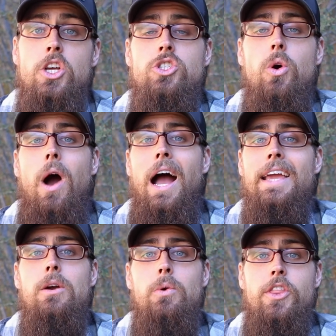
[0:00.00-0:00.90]
So
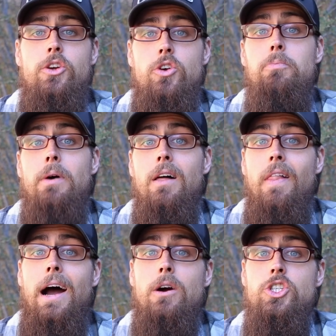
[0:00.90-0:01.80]
hiking with a group
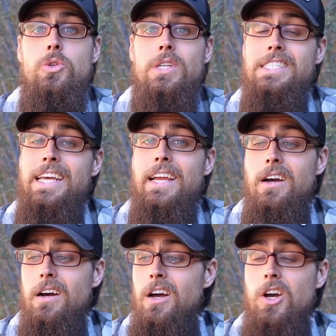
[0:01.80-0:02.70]
allows you to take
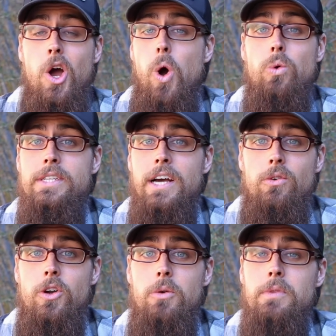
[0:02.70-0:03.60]
a hotel
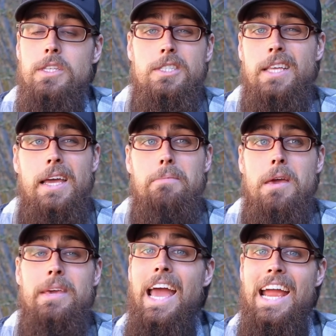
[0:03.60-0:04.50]
room that's say
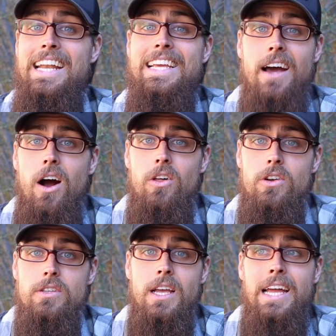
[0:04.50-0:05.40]
maybe
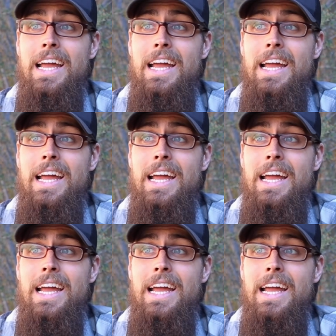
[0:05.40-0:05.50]
$80